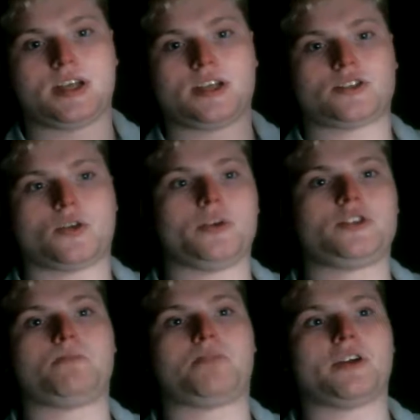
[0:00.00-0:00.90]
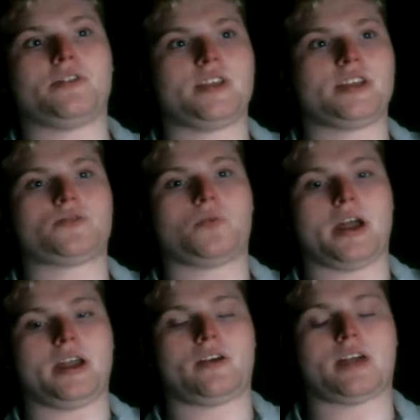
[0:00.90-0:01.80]
So once you burn this
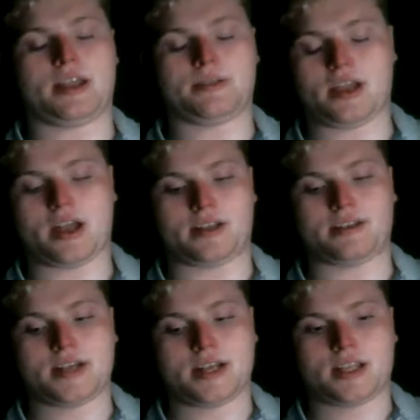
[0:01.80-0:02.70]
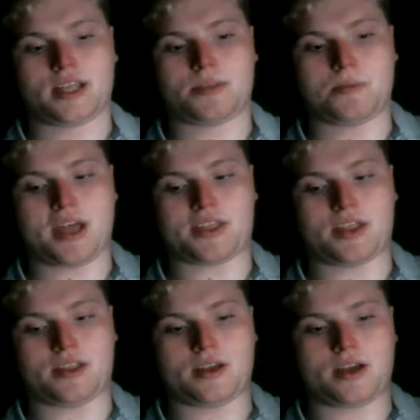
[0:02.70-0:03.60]
way, okay, hang on. Get the math
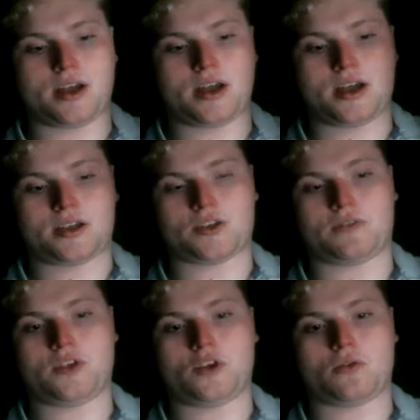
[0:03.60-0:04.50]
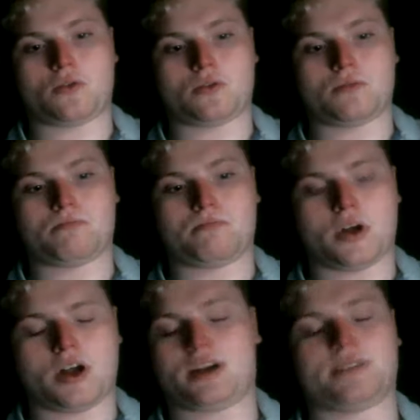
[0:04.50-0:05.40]
in. So if you,
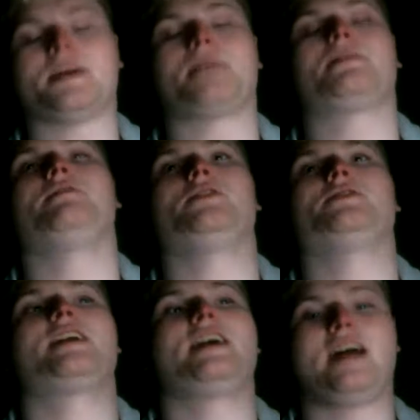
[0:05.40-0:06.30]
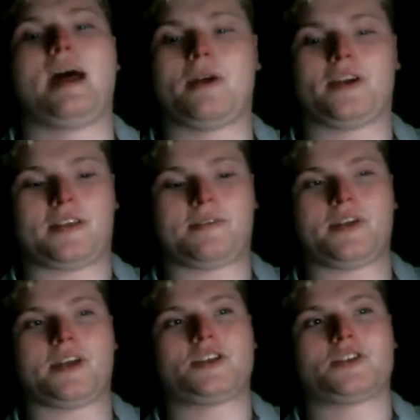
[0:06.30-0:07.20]
I'm confused. I'm already
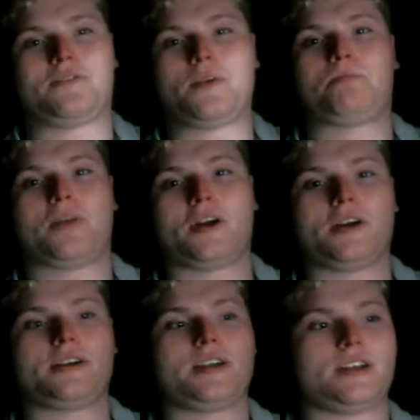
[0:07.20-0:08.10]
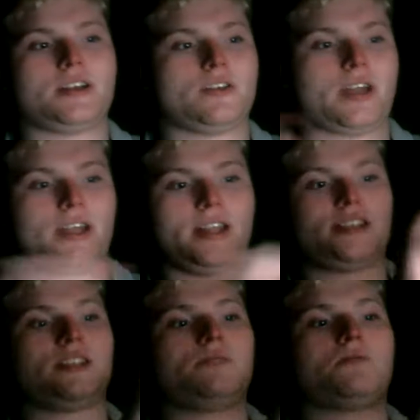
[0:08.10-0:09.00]
confused. So if you burn, okay,
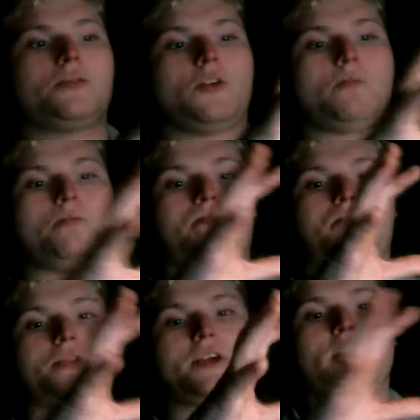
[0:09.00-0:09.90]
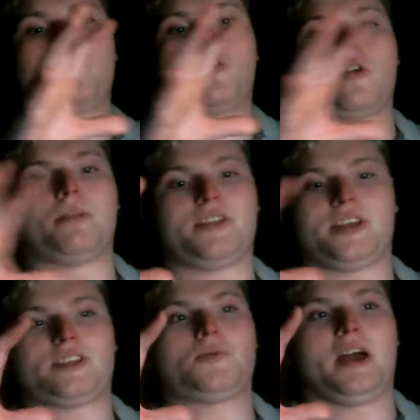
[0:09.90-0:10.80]
you bring your orbit
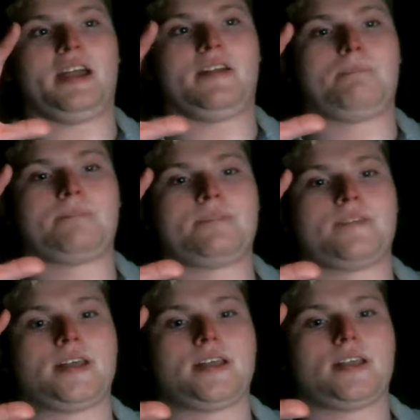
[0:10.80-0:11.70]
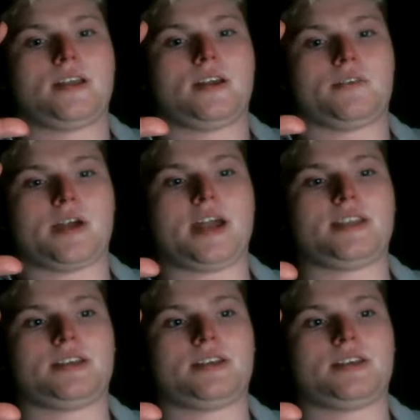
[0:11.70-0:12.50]
this way. All right.